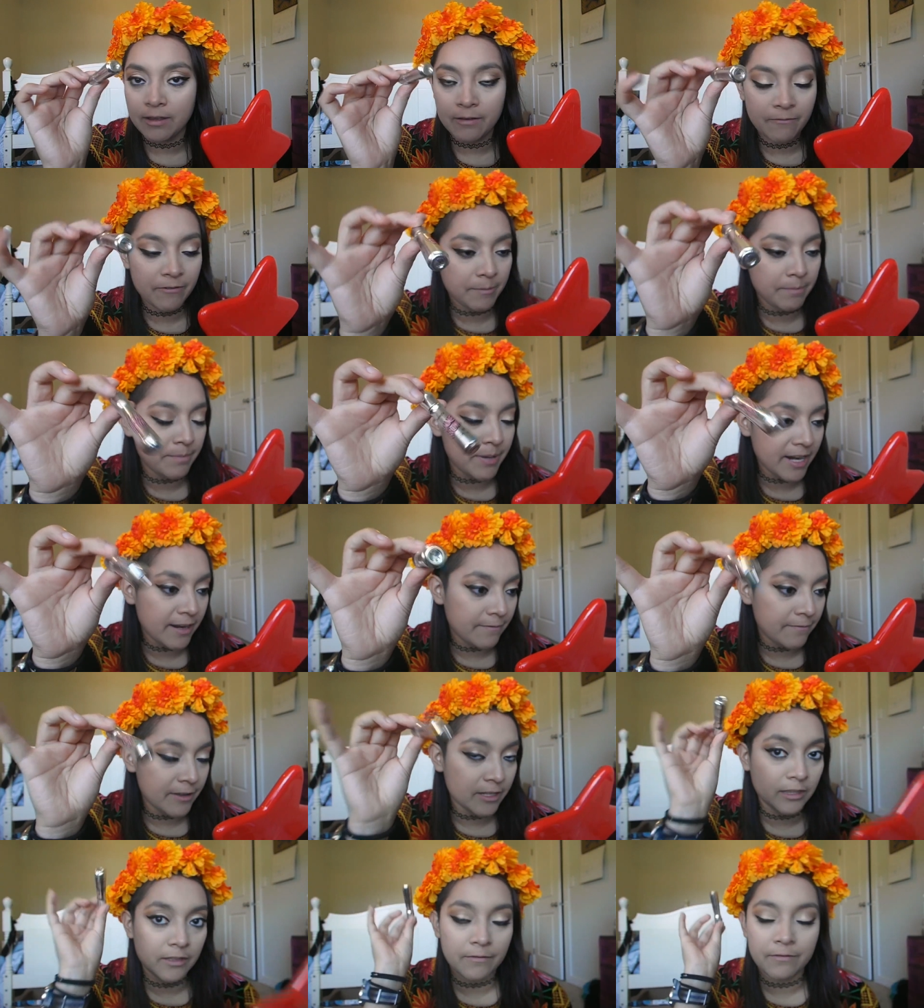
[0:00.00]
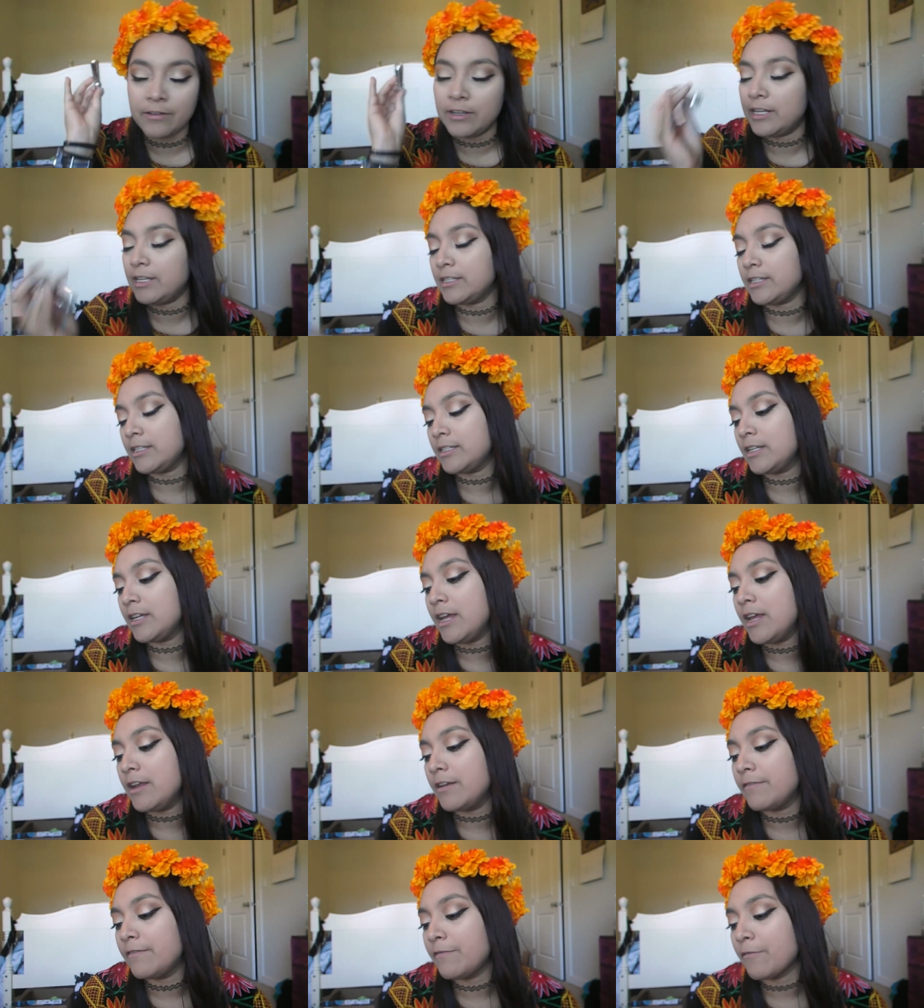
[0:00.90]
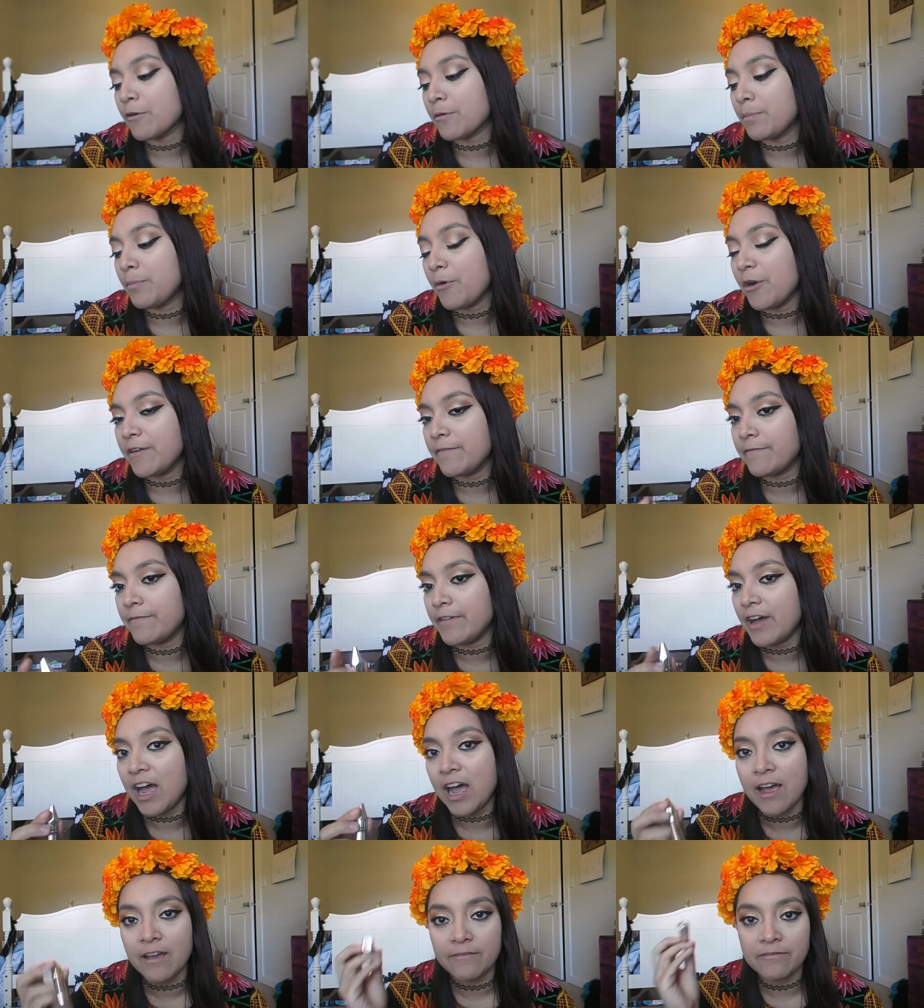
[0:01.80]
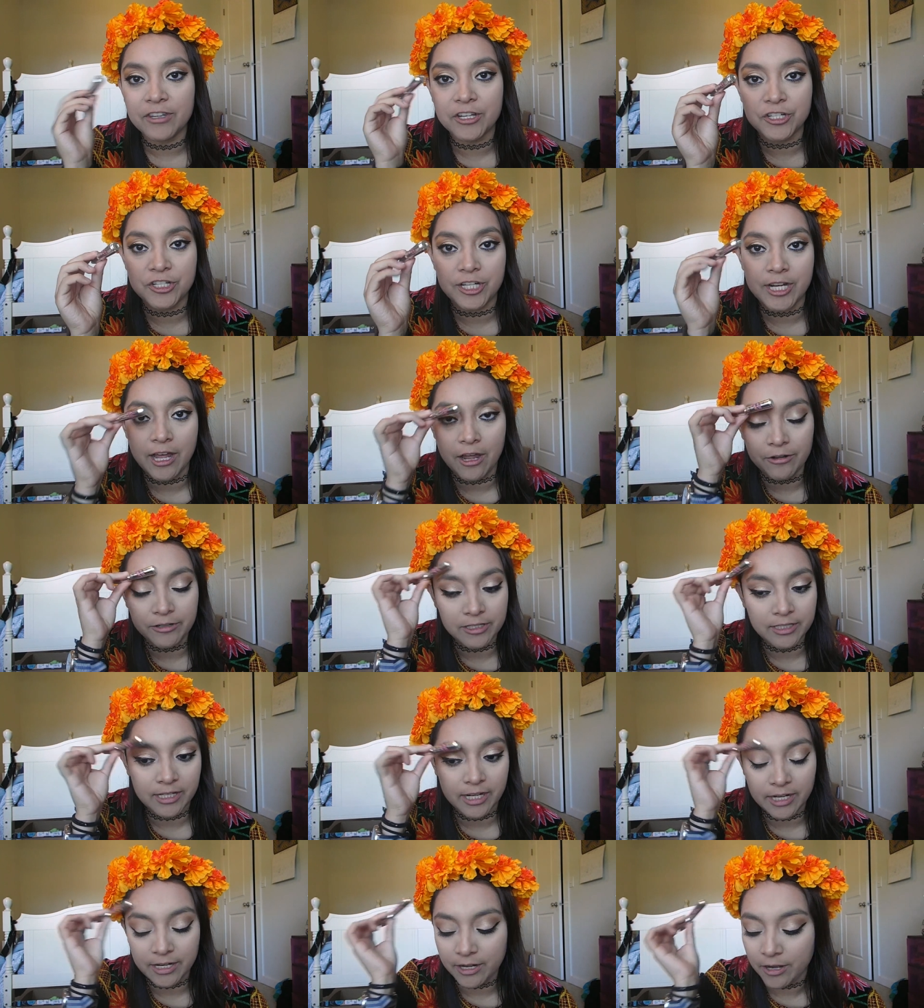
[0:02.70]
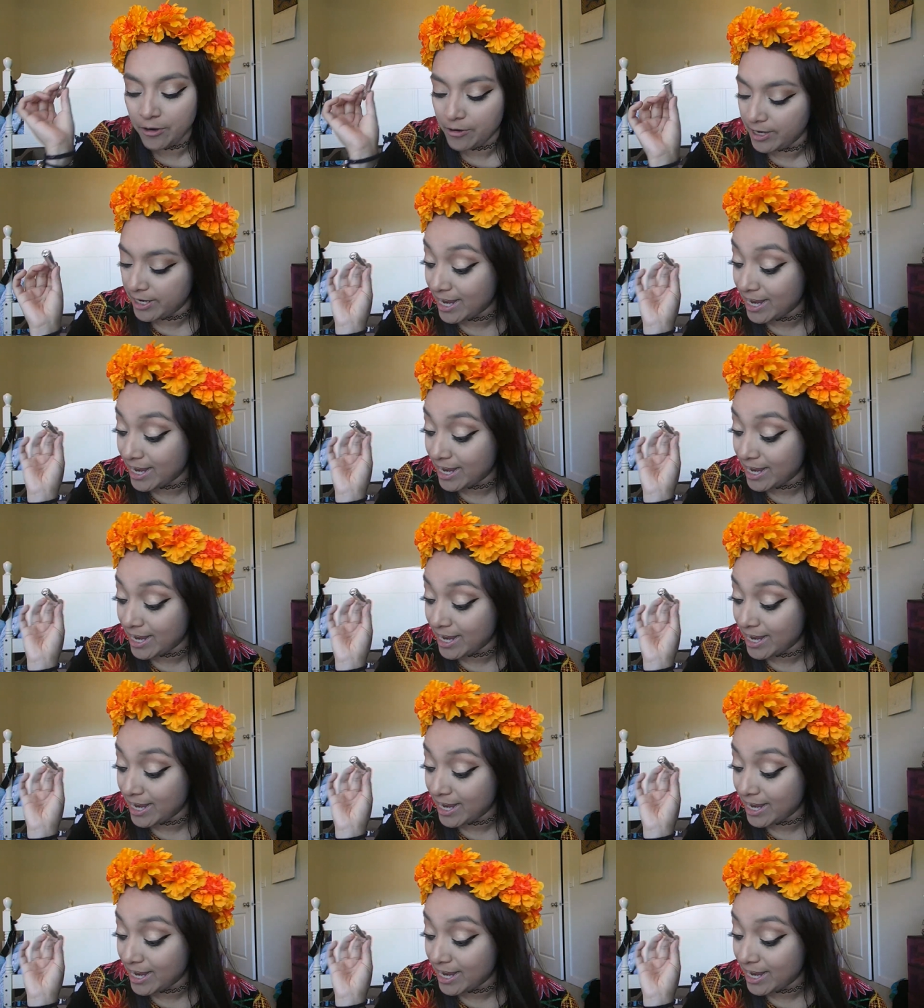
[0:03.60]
from Benefit. This is in 4.5 gel. Just going to coat